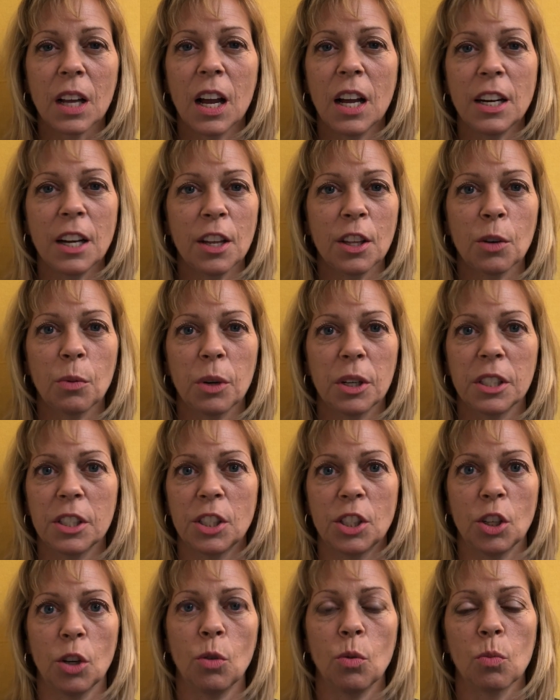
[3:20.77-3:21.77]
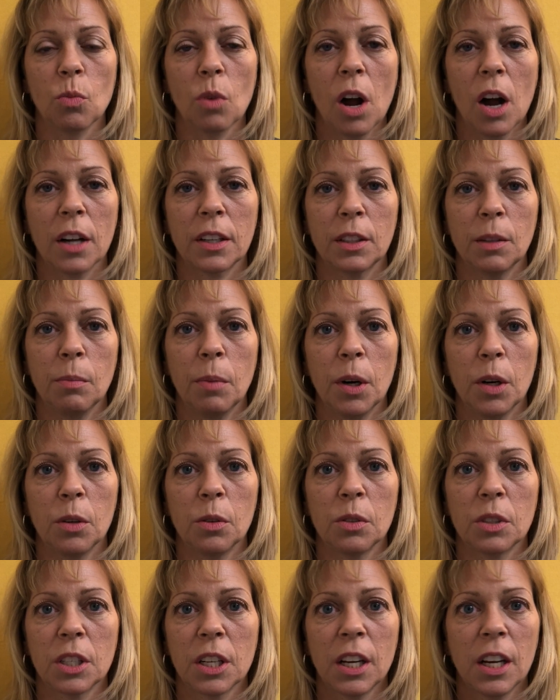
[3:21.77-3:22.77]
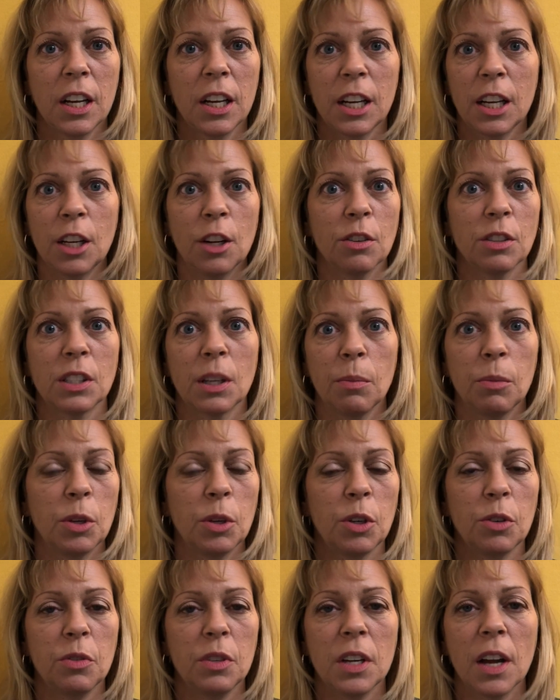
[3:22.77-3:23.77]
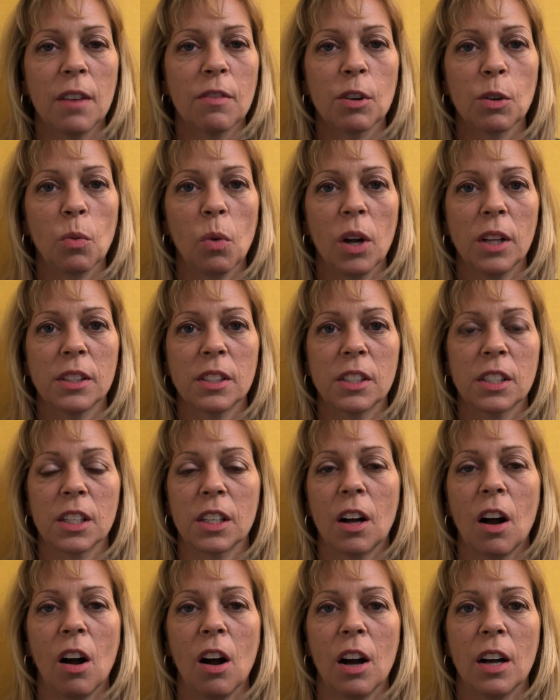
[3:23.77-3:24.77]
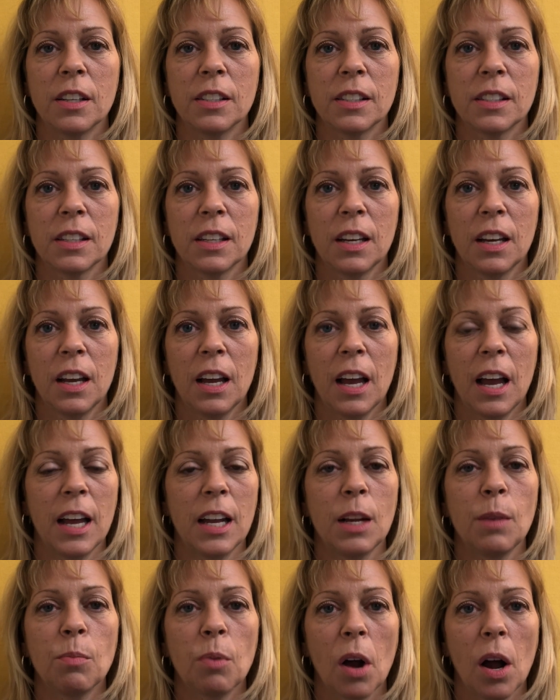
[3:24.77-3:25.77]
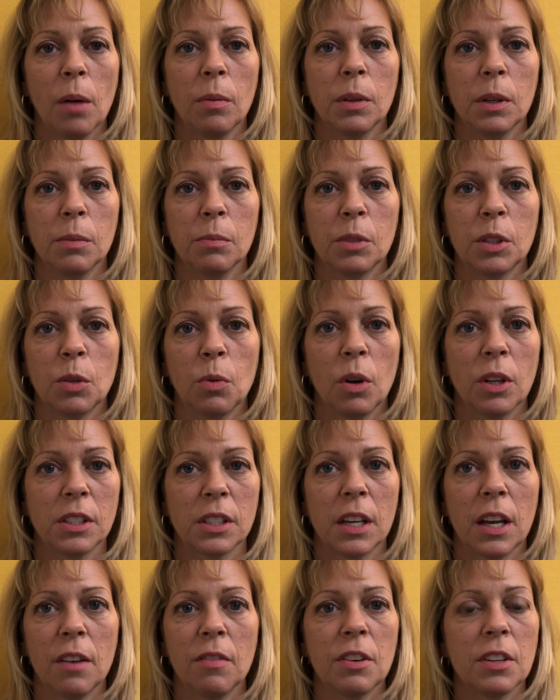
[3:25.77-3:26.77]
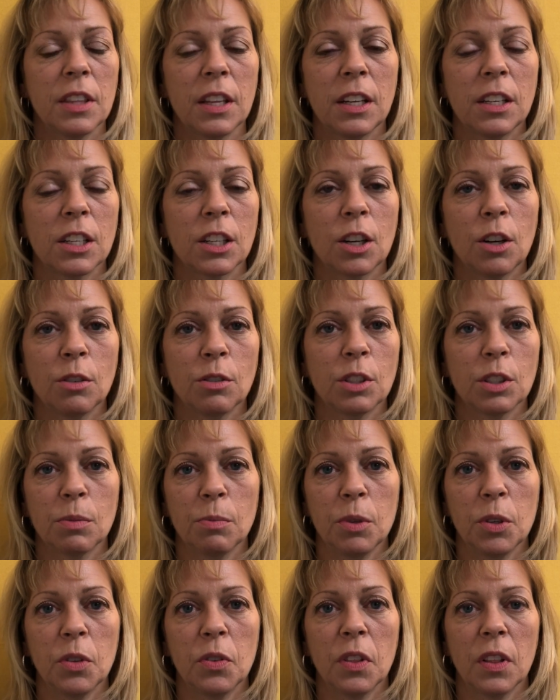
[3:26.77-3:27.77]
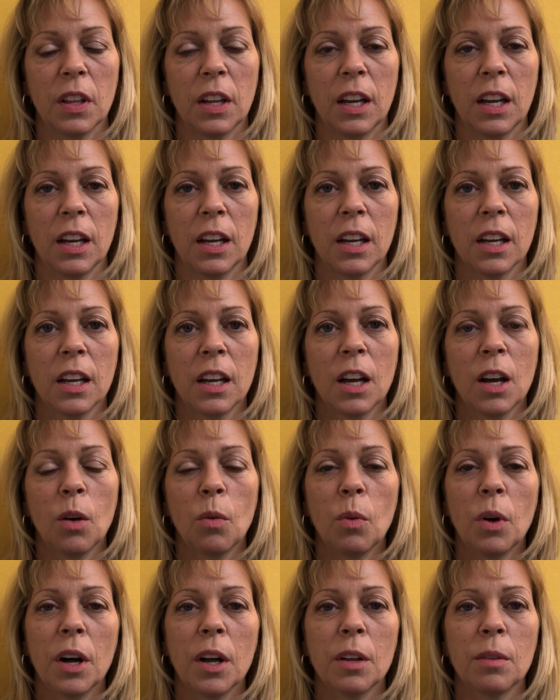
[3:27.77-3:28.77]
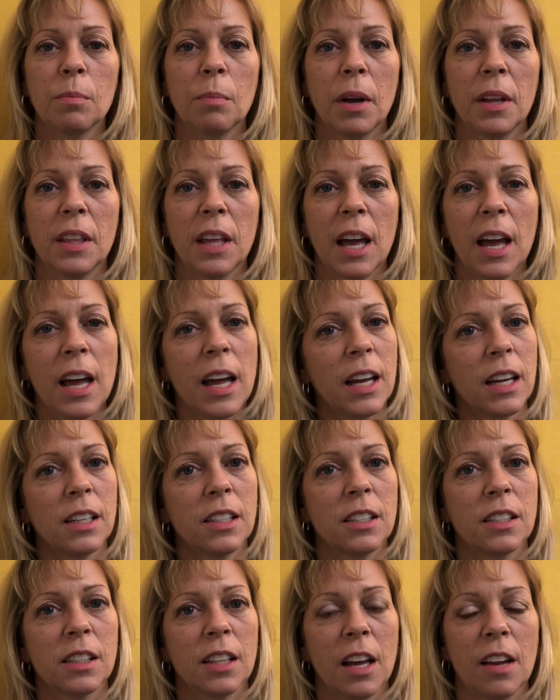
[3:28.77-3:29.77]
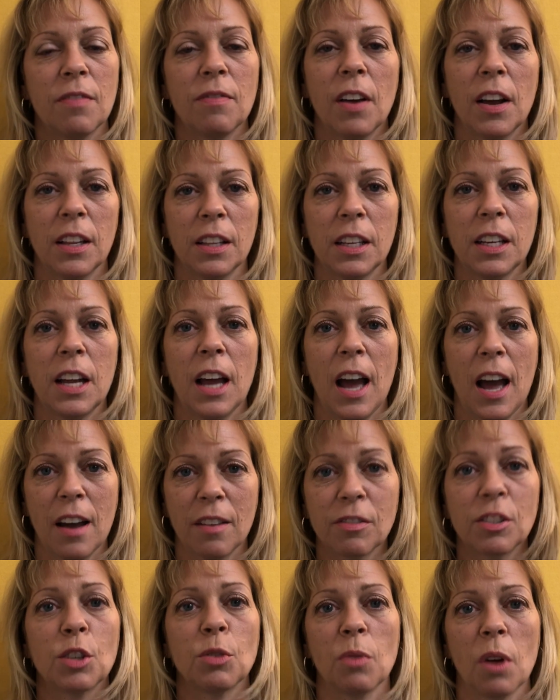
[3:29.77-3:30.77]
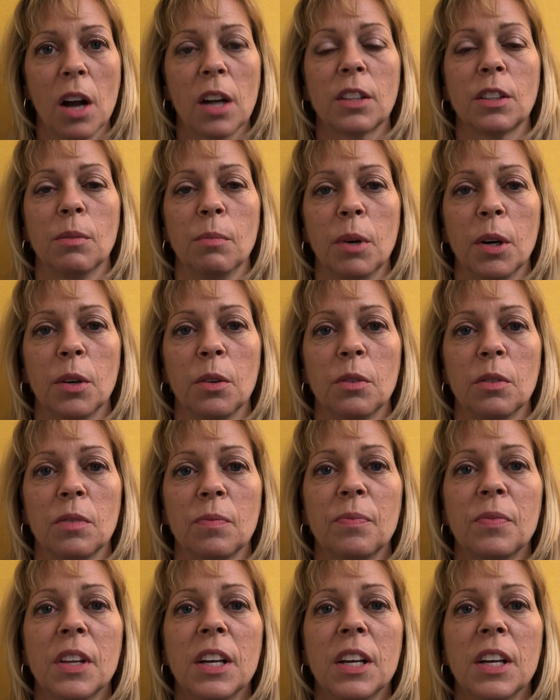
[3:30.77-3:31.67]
Another one is don't rock the boat. You know, someone who never wants to cause any problems, who wants everything to go smoothly. Well, by the end, they finally have to rock the boat.